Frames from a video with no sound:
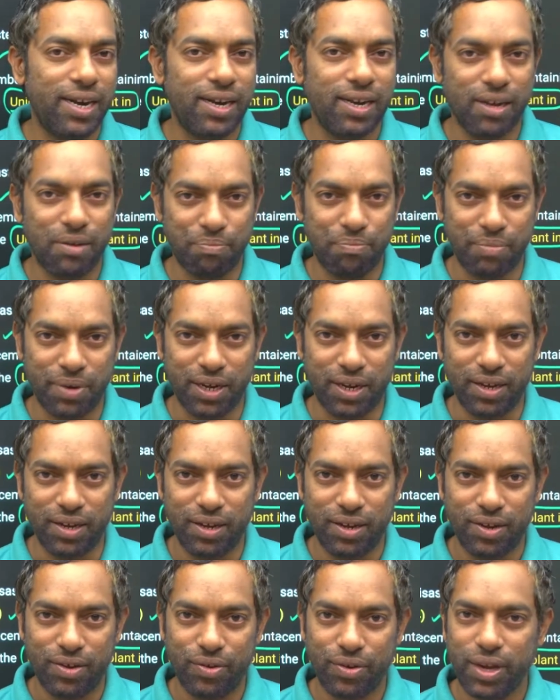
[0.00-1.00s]
company.
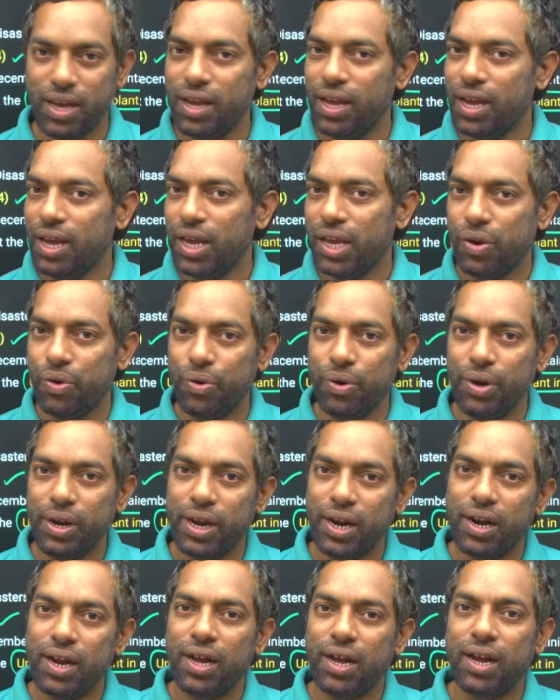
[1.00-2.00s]
Okay,
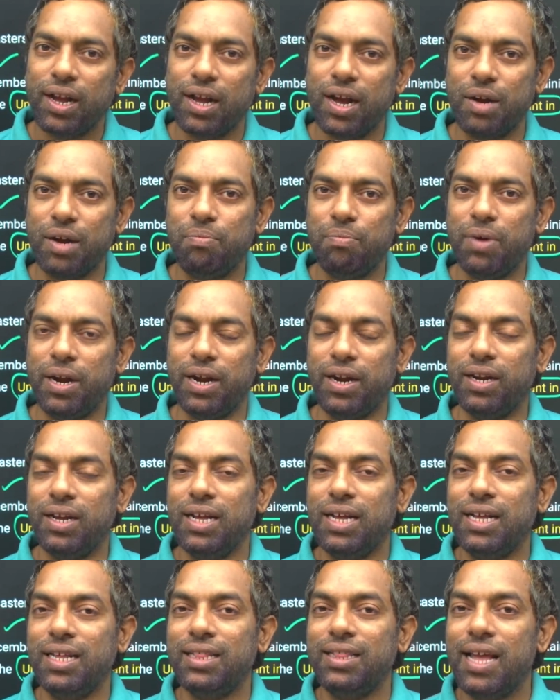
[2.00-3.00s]
Union Carbide.
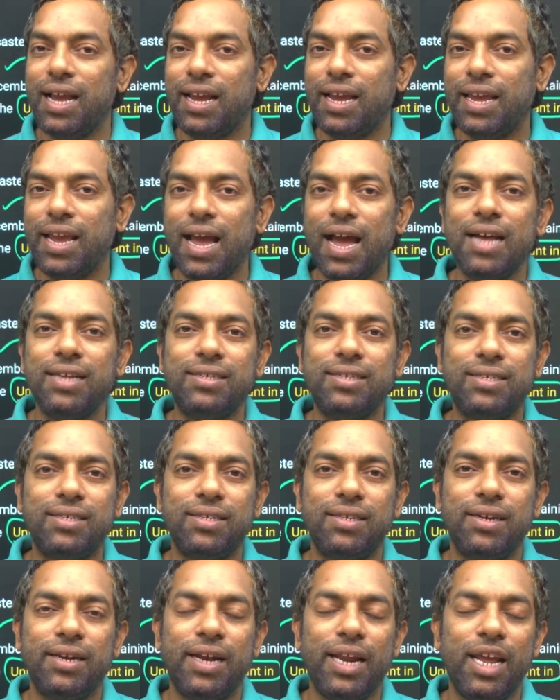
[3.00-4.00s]
The gas
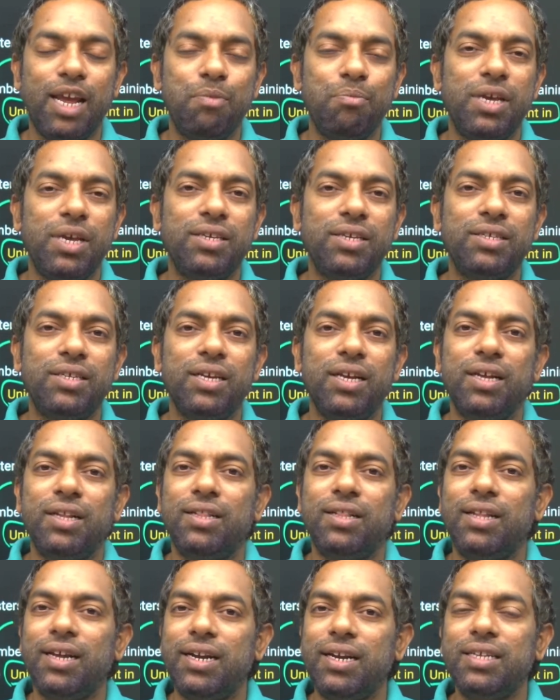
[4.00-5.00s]
name is,
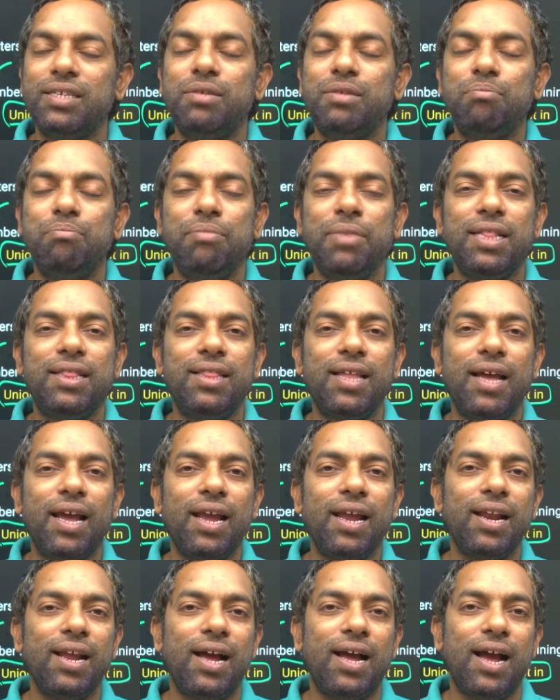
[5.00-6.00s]
that is
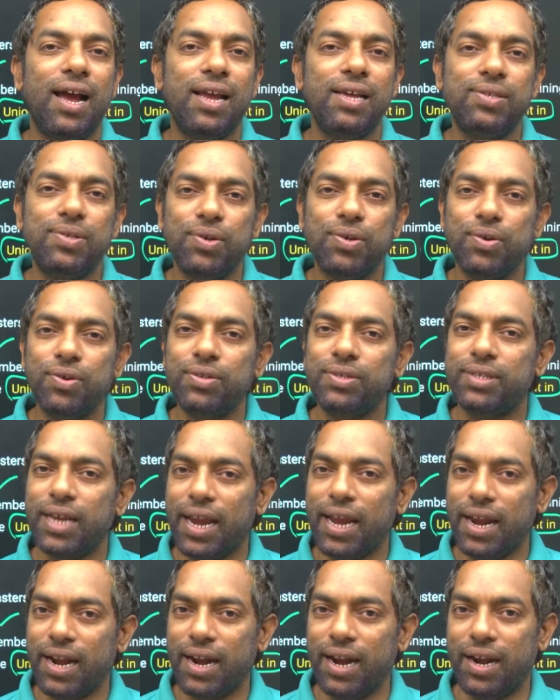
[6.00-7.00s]
methyl
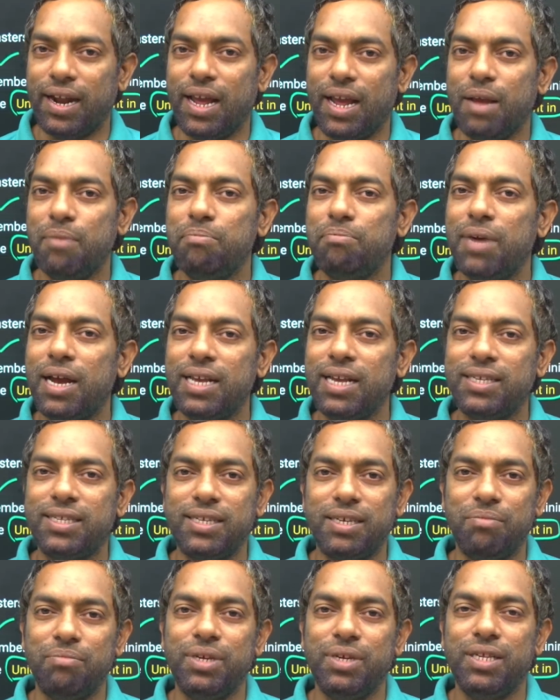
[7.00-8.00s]
isocyanide,
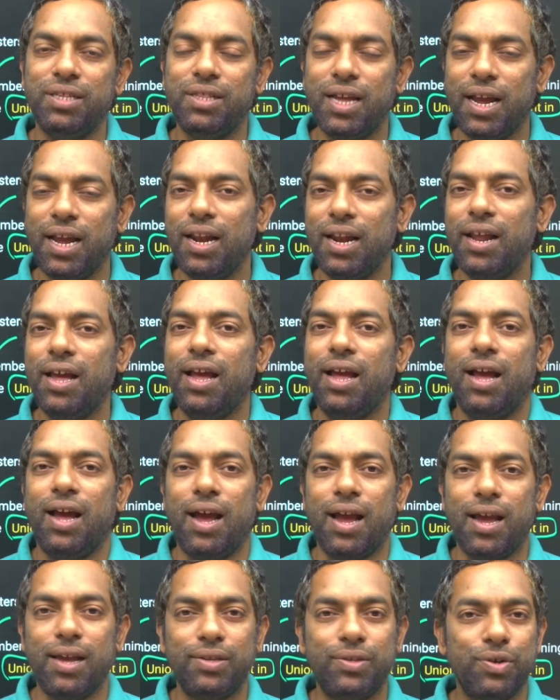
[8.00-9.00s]
MIC, methyl
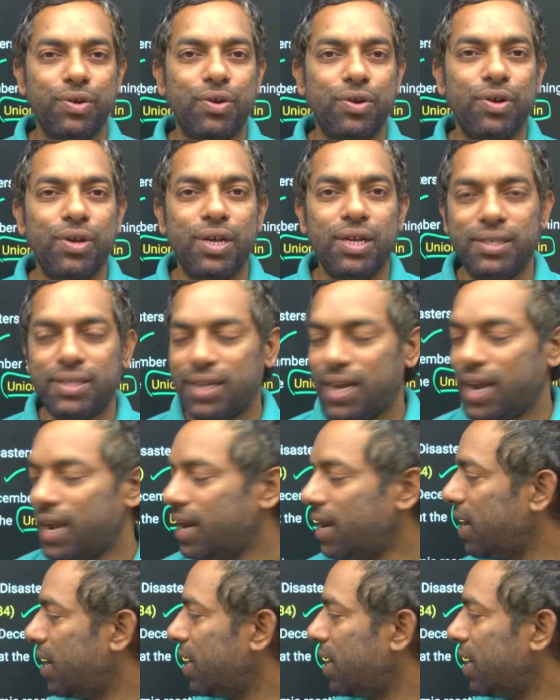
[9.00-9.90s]
isocyanide,